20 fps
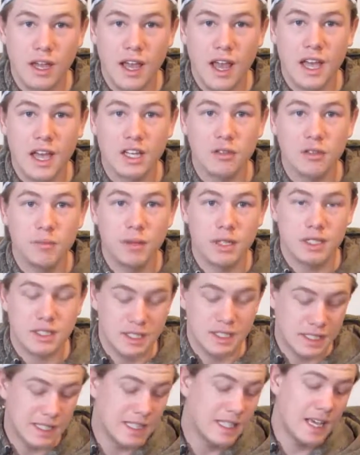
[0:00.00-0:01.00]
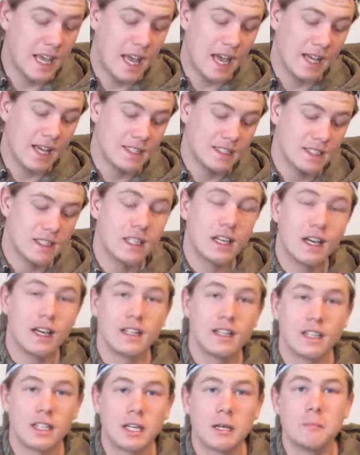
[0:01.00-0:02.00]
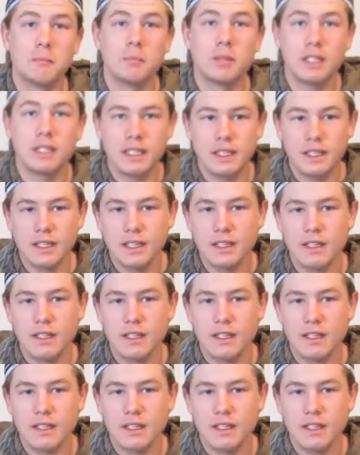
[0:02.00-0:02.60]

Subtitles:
and you must degas the gun completely.